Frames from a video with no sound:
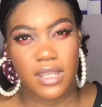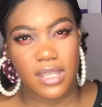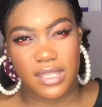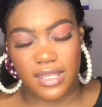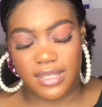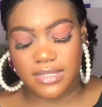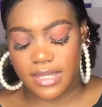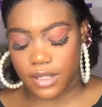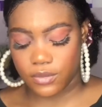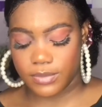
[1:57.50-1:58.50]
yes, I
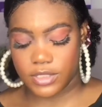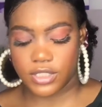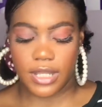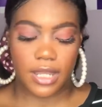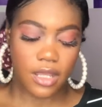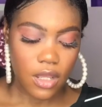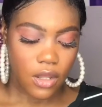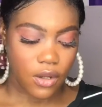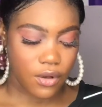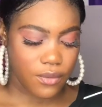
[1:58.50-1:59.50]
could be shy.
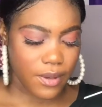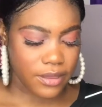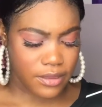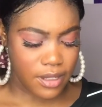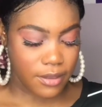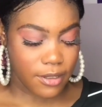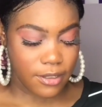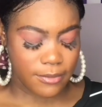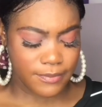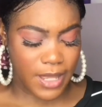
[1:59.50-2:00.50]
Alright, that I
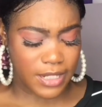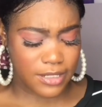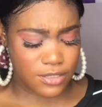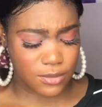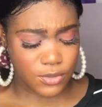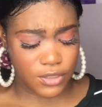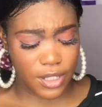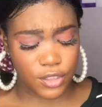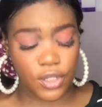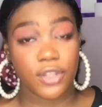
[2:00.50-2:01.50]
had an assumption that
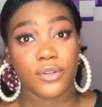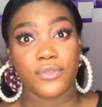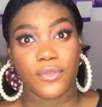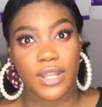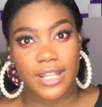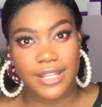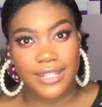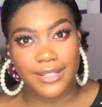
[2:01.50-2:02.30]
you are not friendly.